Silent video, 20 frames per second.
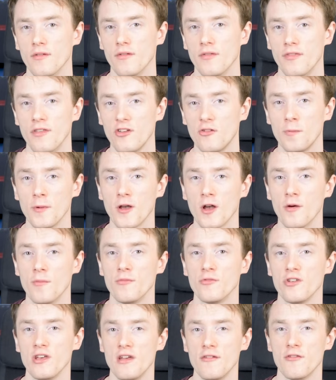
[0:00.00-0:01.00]
This
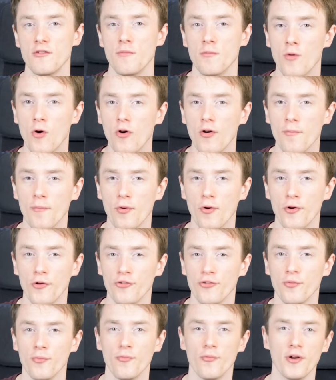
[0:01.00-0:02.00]
becomes even more
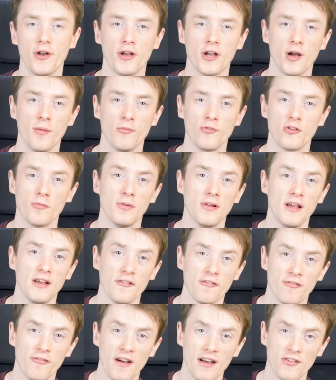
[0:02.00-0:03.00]
important when it comes to playing
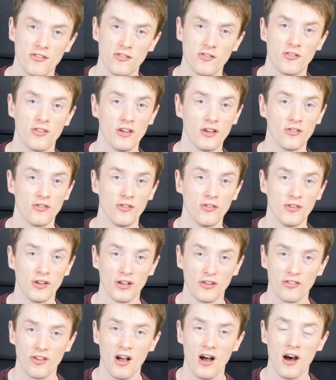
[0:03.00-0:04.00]
fast things on the
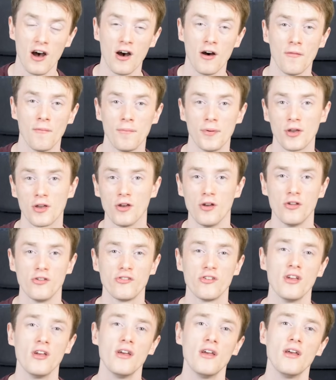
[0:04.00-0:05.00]
guitar
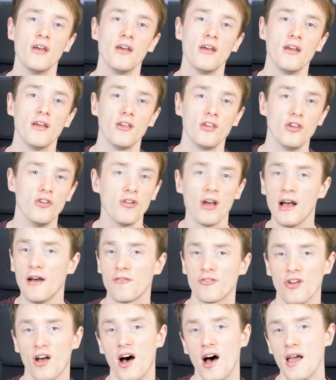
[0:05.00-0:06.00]
because you don't have
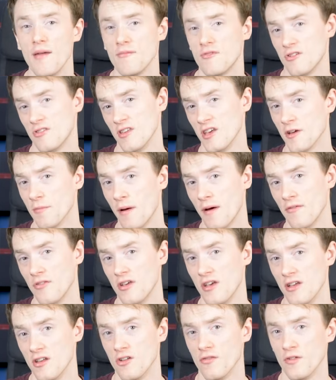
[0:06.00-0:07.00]
time to think about the
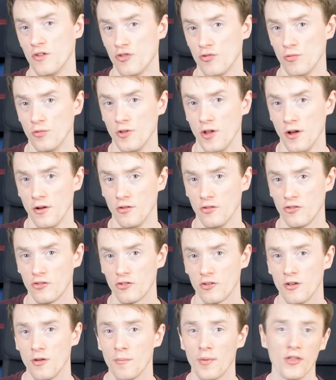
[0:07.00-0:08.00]
individual
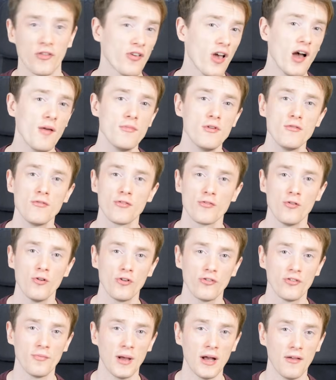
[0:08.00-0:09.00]
notes. By the time you've
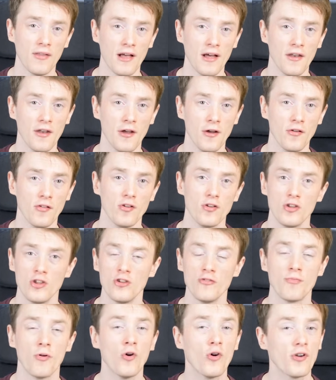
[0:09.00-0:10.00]
thought about that note,
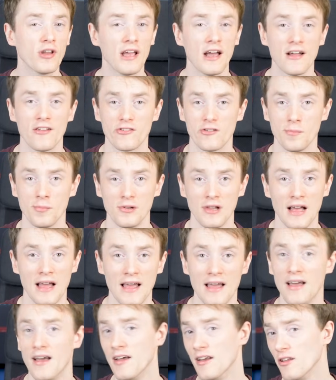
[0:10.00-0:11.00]
you've already had to play
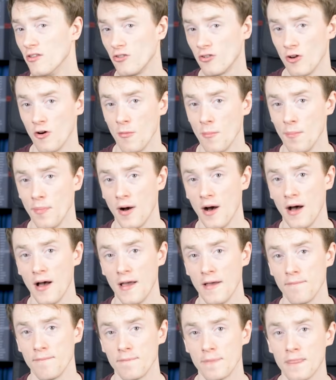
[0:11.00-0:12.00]
it and it's gone
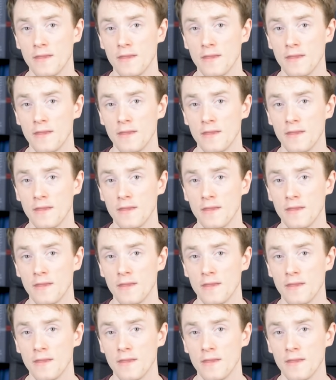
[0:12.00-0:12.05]
by.